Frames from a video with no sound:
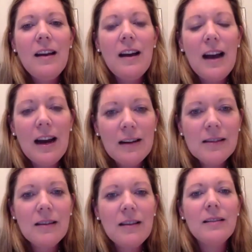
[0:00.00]

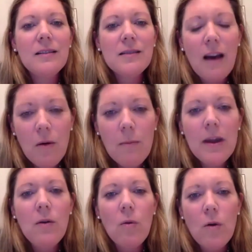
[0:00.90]
excellent
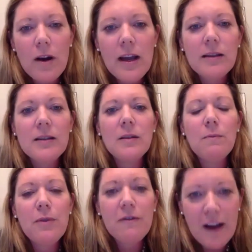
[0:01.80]
settlement-oriented
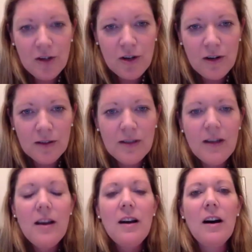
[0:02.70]
professionals
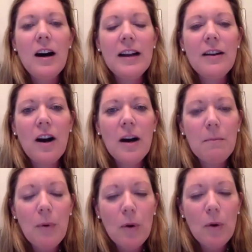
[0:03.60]

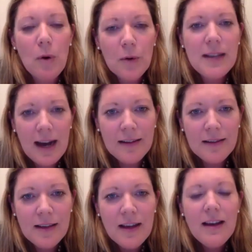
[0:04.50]
on both
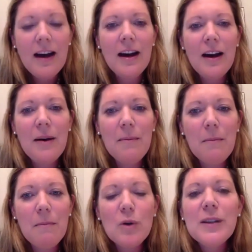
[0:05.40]
sides,
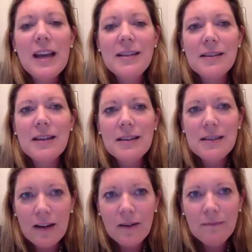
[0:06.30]
most cases can
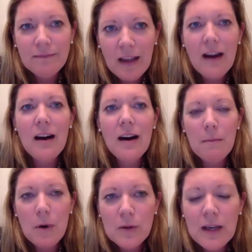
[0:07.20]
settle.
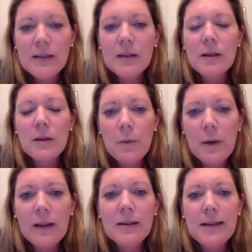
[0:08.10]
Most cases can
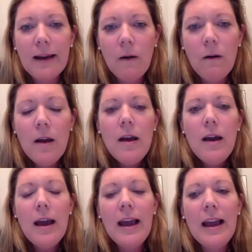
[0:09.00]
really settle.
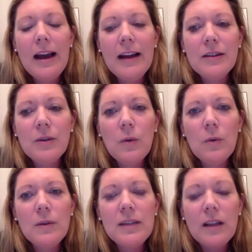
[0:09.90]
And
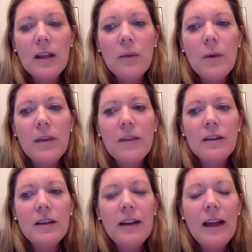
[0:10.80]
dealing with
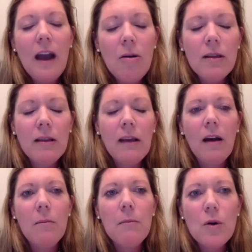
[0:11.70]
inherently
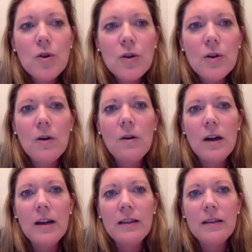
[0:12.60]
emotional
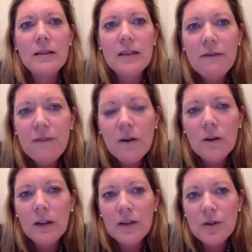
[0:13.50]
and
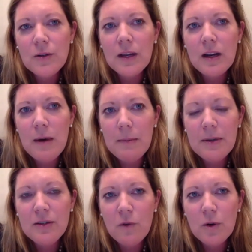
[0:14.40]
difficult issues that come up
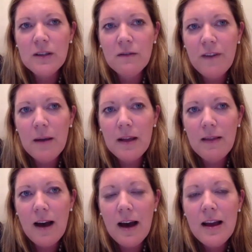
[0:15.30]
in divorce and family
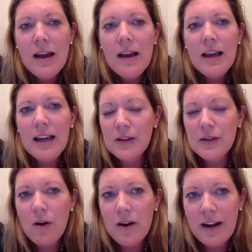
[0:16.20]
law, it is
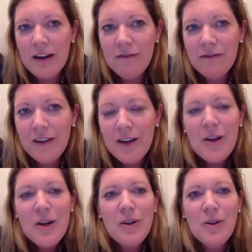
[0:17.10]
hard enough.
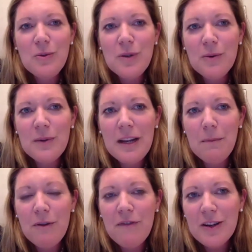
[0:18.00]
You don't
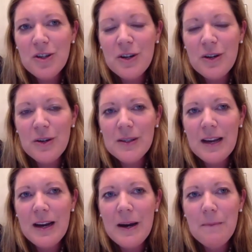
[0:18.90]
need professionals
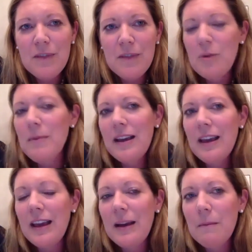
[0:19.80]
that are
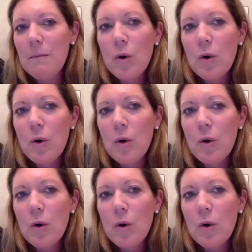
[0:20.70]
making it more